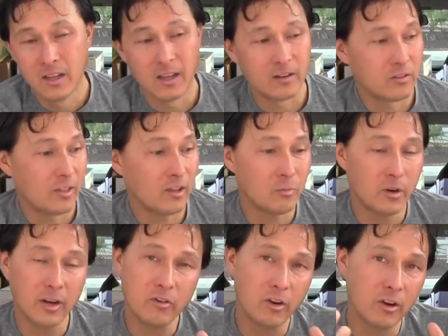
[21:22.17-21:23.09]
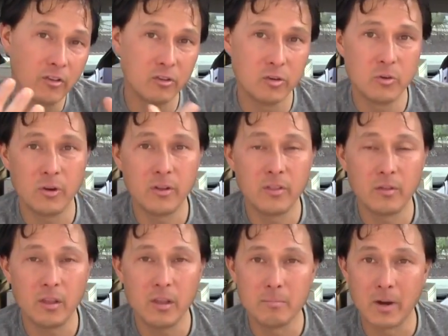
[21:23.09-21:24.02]
And so that's what I try to do in
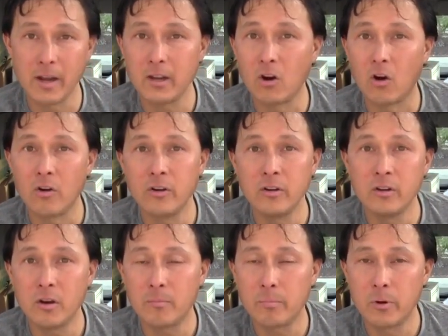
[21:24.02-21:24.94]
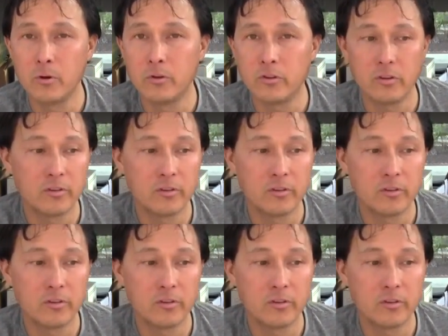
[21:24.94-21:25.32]
the, in my gardening approach,